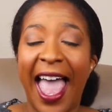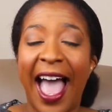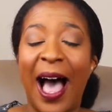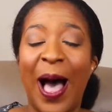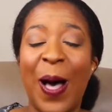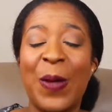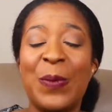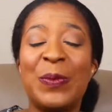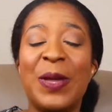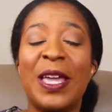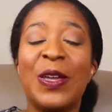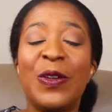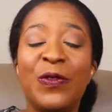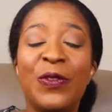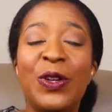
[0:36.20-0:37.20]
Um,
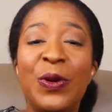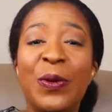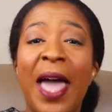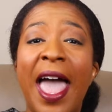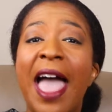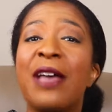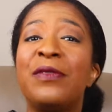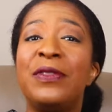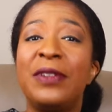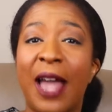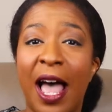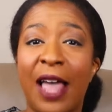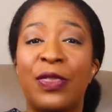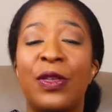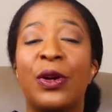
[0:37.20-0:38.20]
if you have
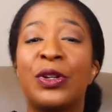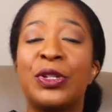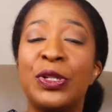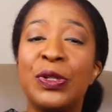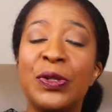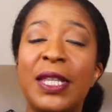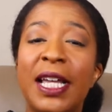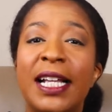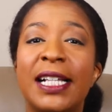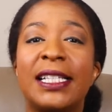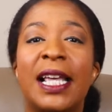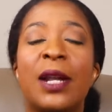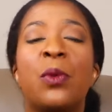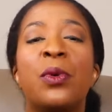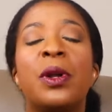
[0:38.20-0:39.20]
not, there are two things
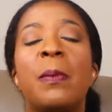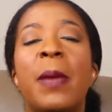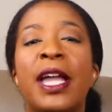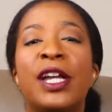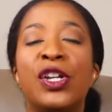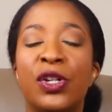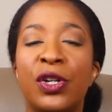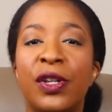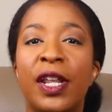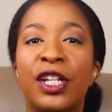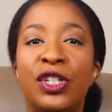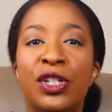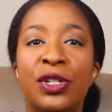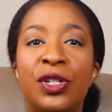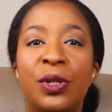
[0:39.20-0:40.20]
that I want to make sure
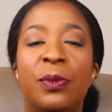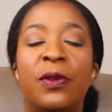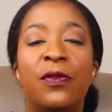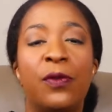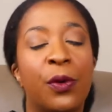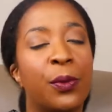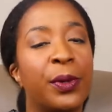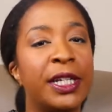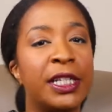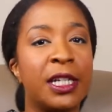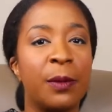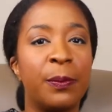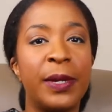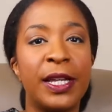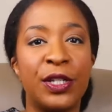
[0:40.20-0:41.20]
that you do before we
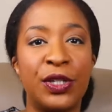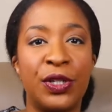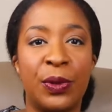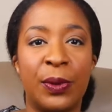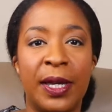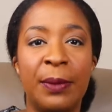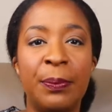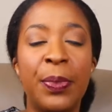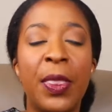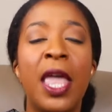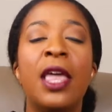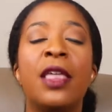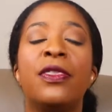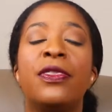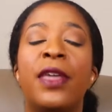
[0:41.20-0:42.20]
jump into it.
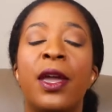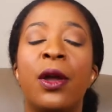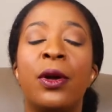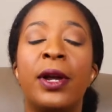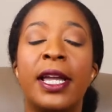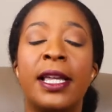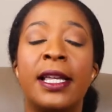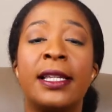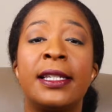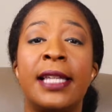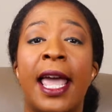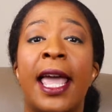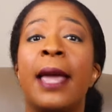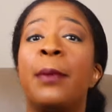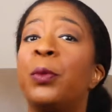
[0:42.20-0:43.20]
There is
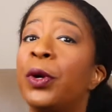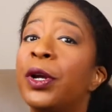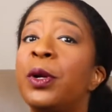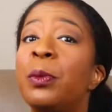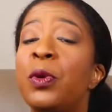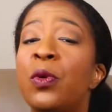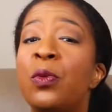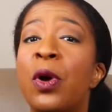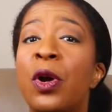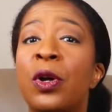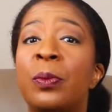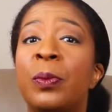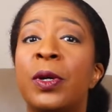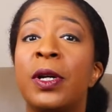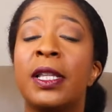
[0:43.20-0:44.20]
a printable
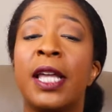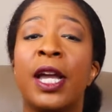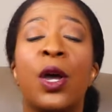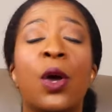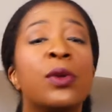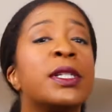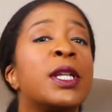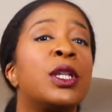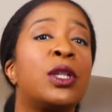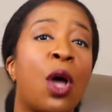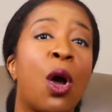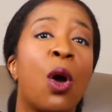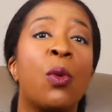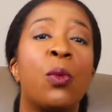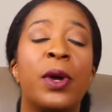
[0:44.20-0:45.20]
workbook that goes
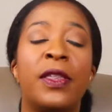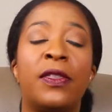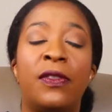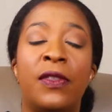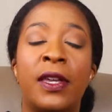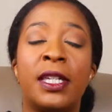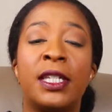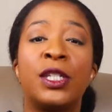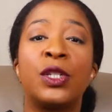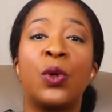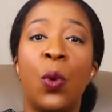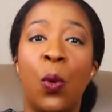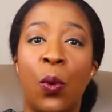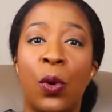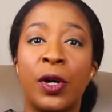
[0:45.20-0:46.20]
along with this
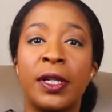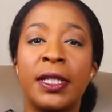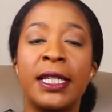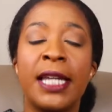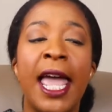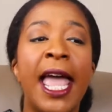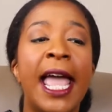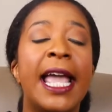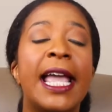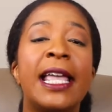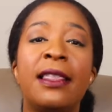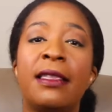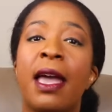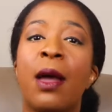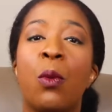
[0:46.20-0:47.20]
course.
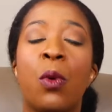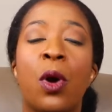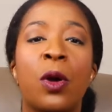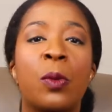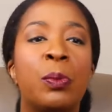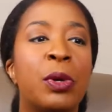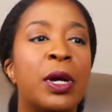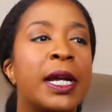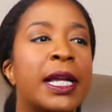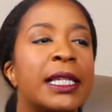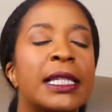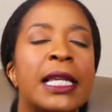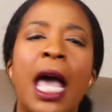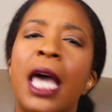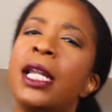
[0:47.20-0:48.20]
In that workbook,
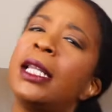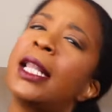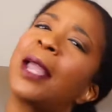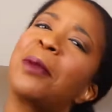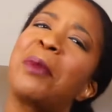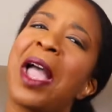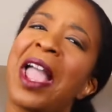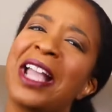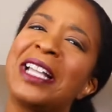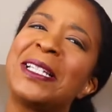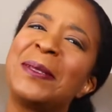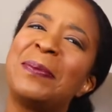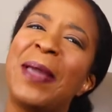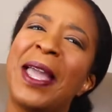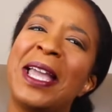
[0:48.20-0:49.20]
it's kind of like my
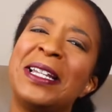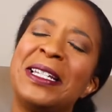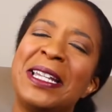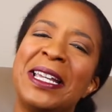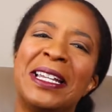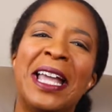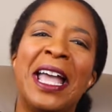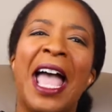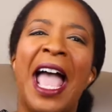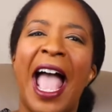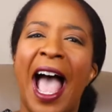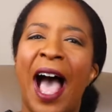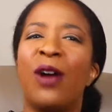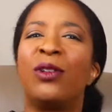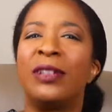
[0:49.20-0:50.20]
expanded
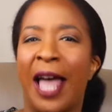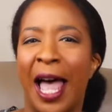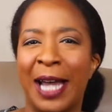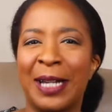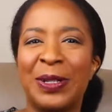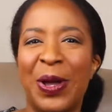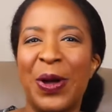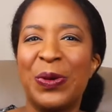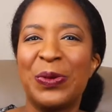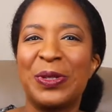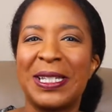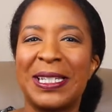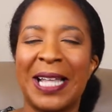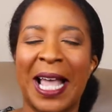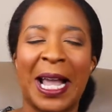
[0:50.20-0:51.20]
outline
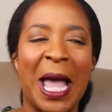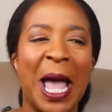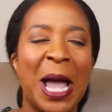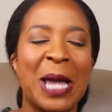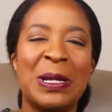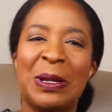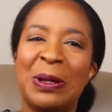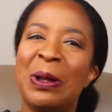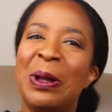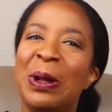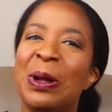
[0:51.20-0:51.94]
notes. I kind of